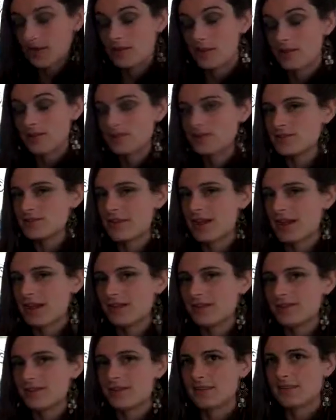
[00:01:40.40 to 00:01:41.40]
It also
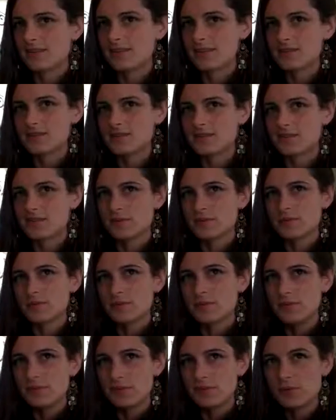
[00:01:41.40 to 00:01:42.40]
has this
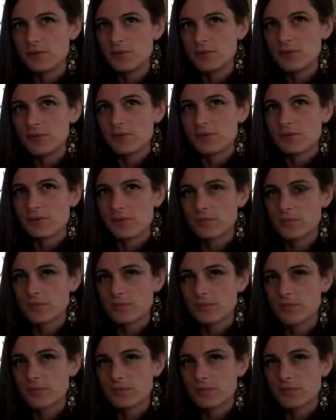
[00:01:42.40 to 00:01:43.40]
beautiful,
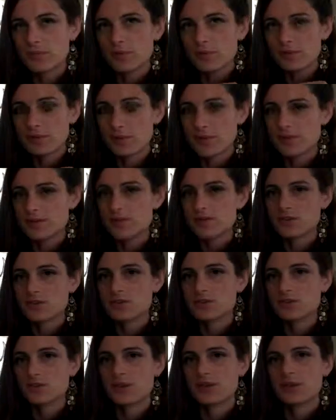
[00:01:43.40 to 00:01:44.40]
beautiful texture
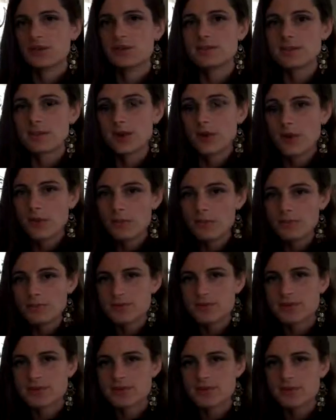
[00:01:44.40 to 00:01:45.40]
to it. It's
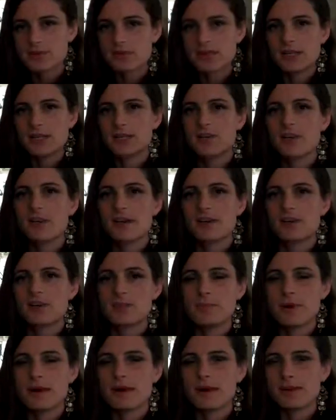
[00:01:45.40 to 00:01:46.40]
almost silky on
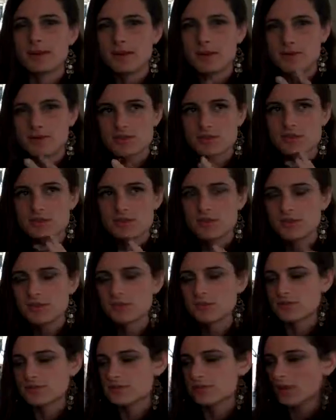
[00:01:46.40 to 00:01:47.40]
your palate, and it just
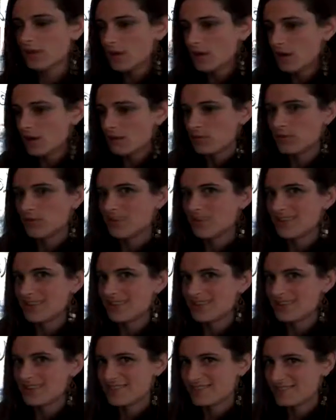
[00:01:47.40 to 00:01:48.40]
feels really
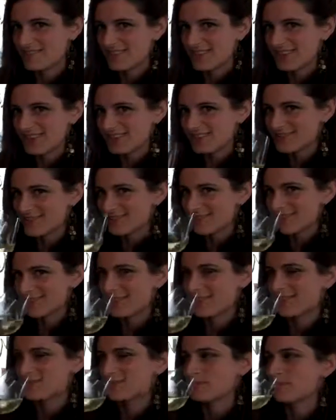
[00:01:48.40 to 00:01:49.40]
nice to drink it, so
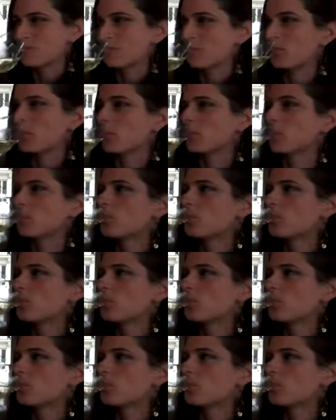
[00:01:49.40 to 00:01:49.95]
let's have some more.